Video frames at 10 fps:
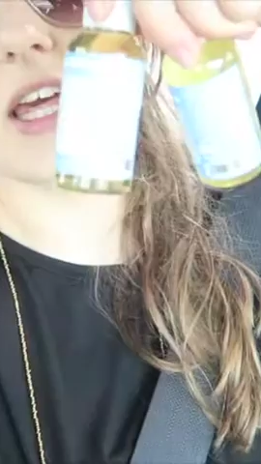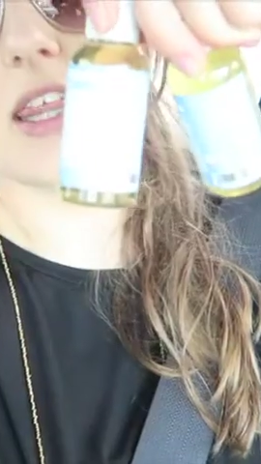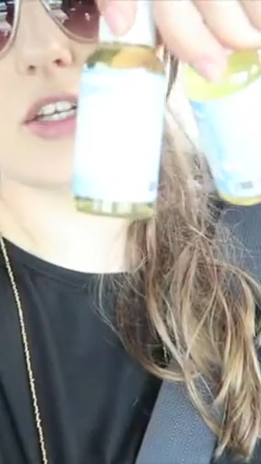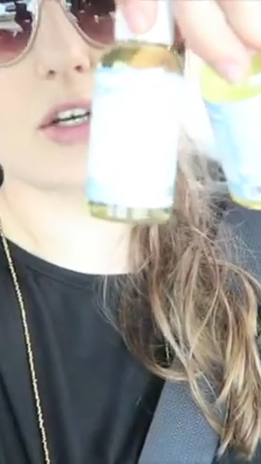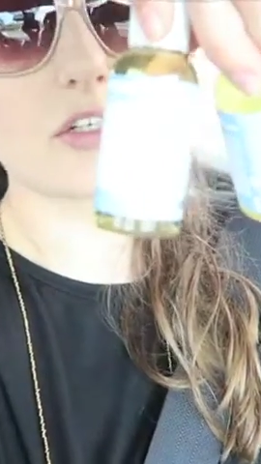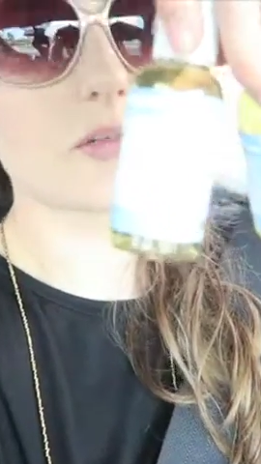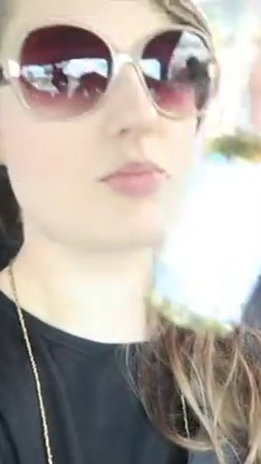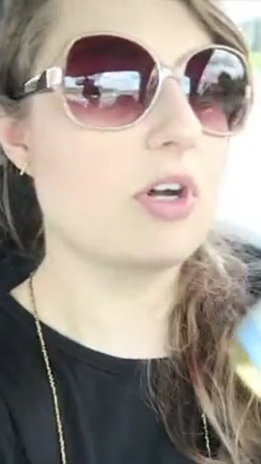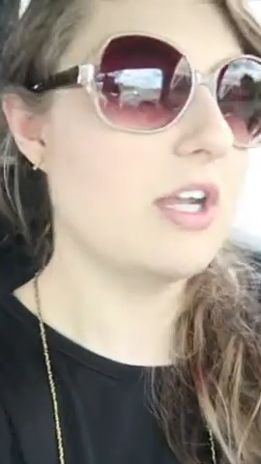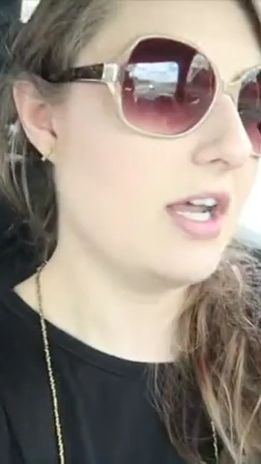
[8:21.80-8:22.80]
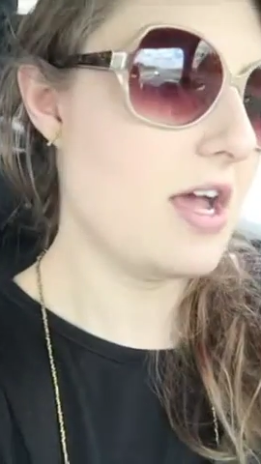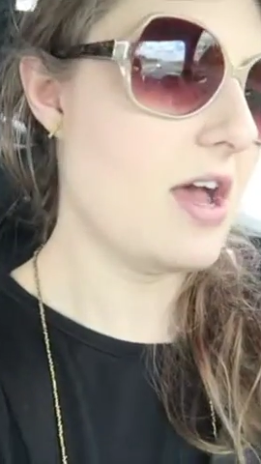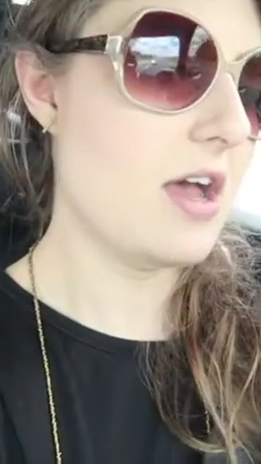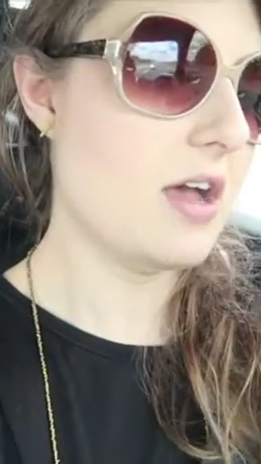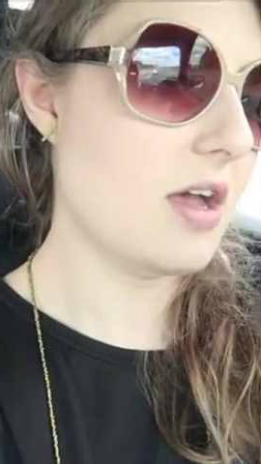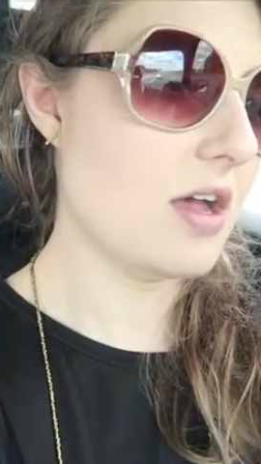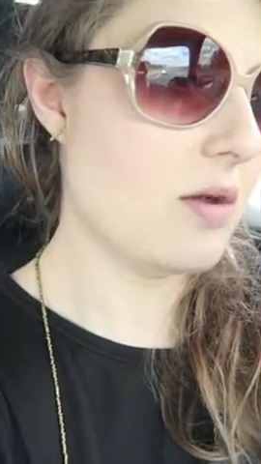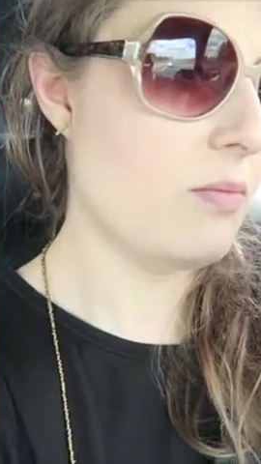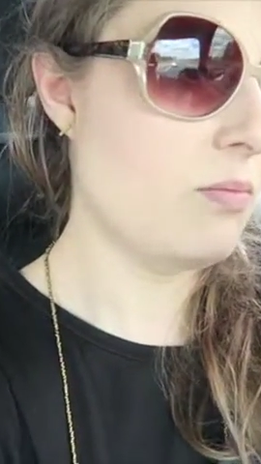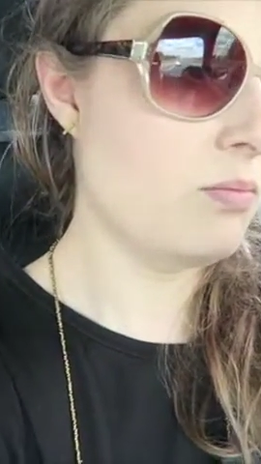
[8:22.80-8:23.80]
They're the Dr. Brenner
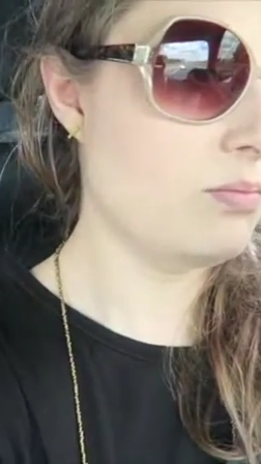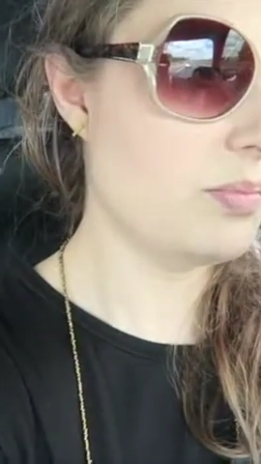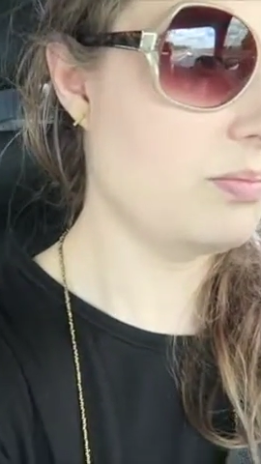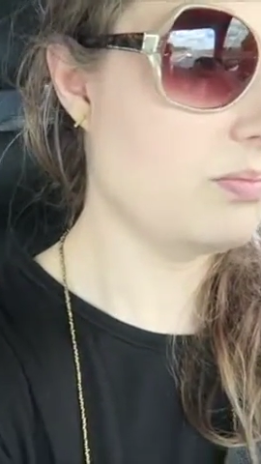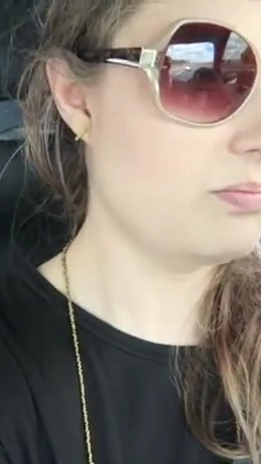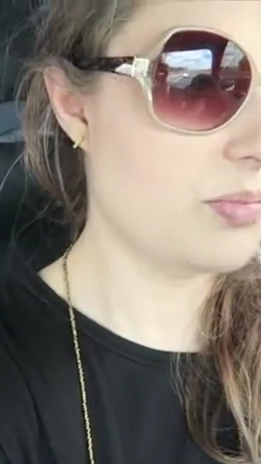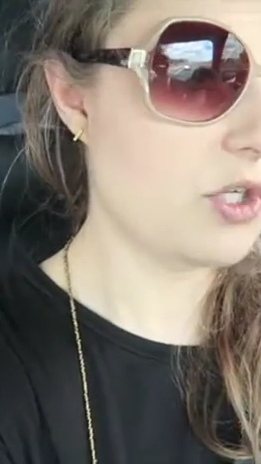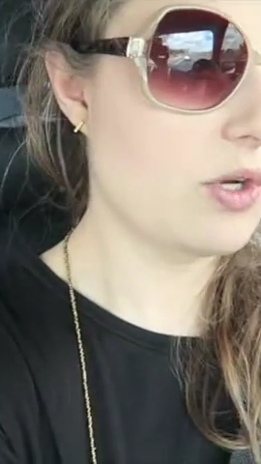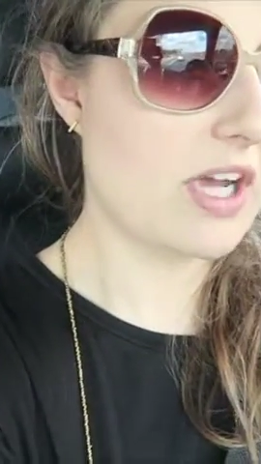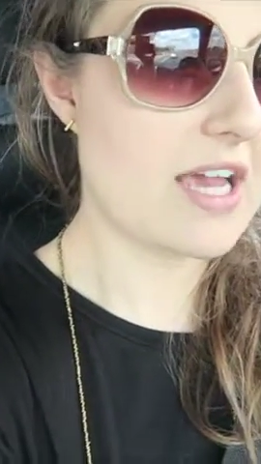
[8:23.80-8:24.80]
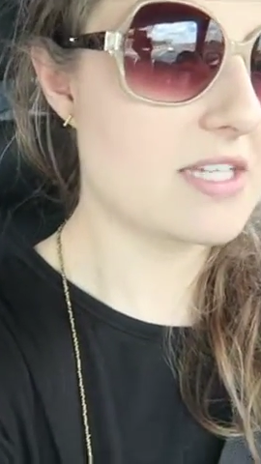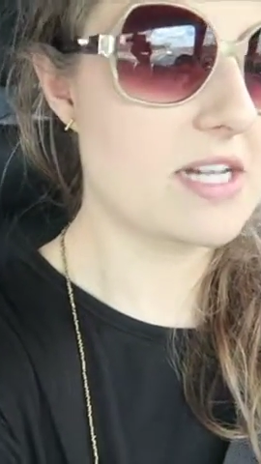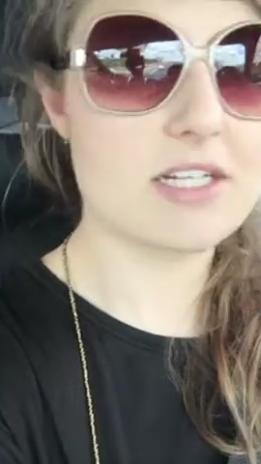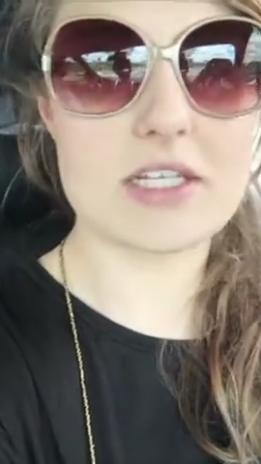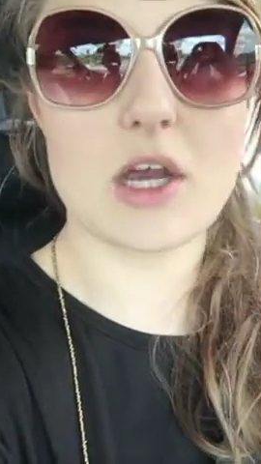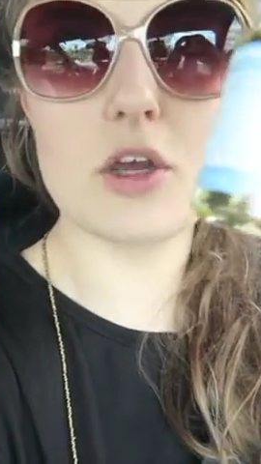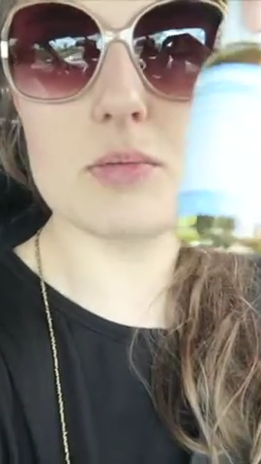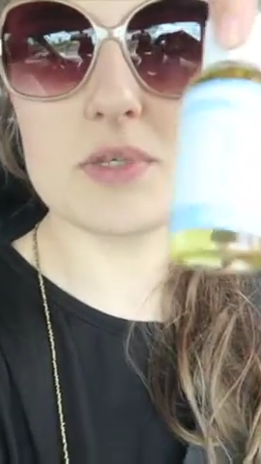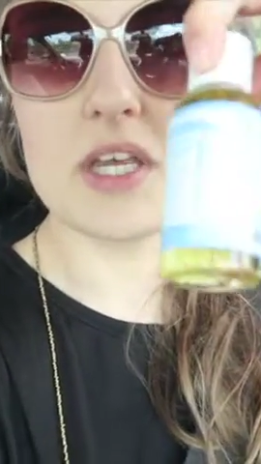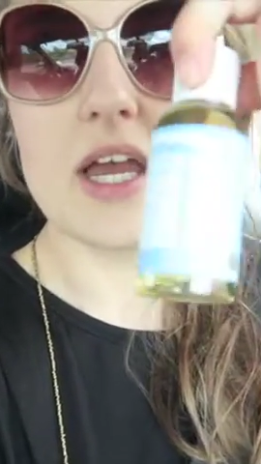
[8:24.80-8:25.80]
pure castor
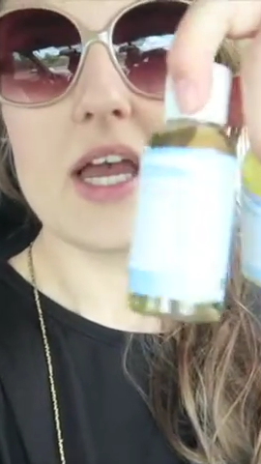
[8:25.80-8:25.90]
soaps,